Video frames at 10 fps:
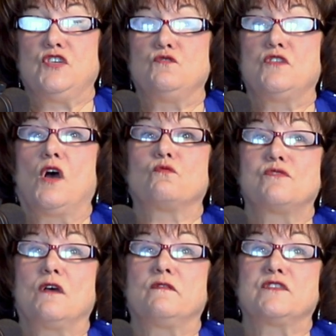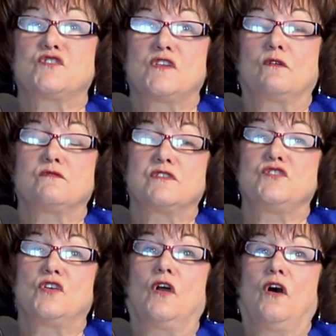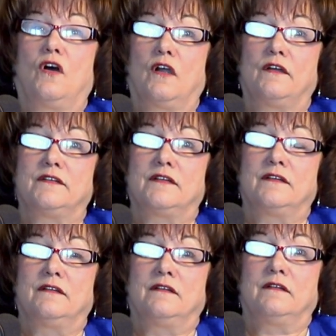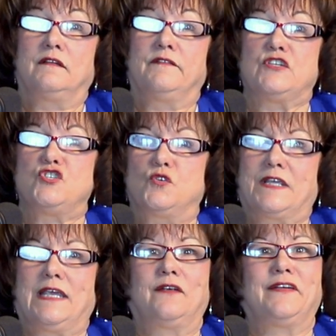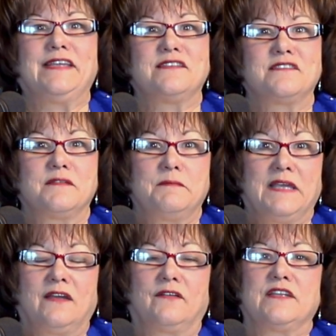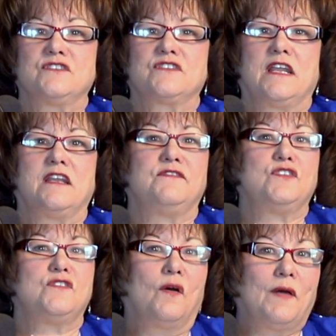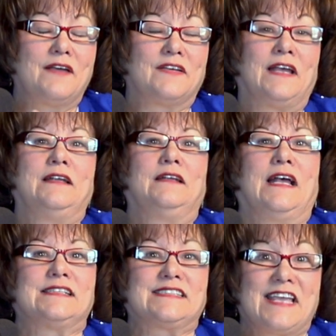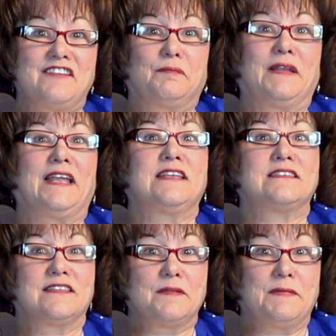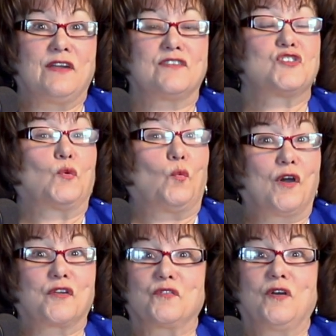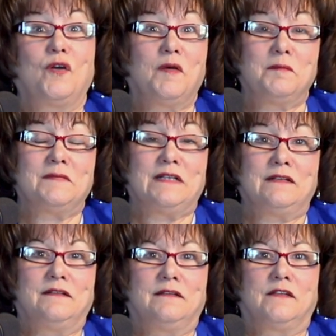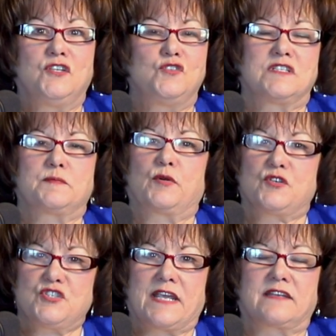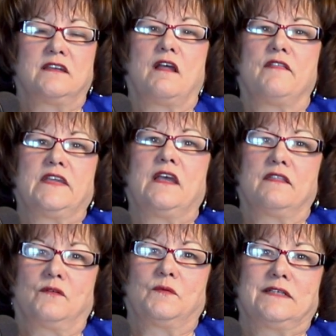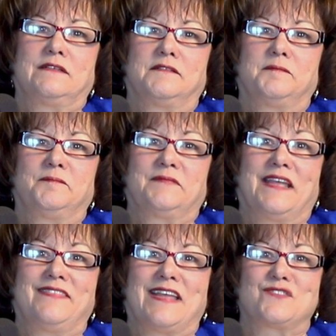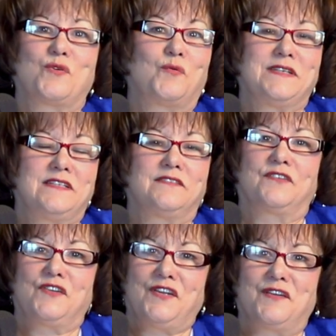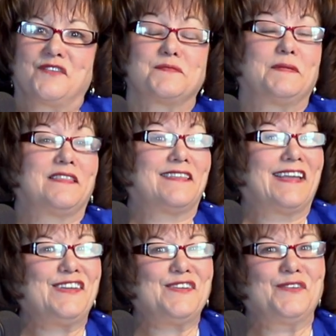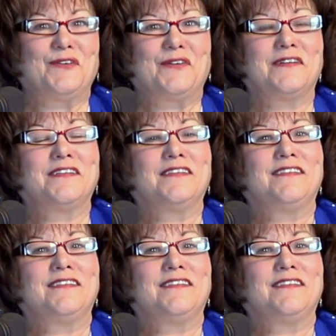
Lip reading: you don't know the stones in your heart that you carry into the marriage, and if you don't have a safe place in the marriage to work through them, you just project it on the other one. And that's what we did for years, but thank you, Lord.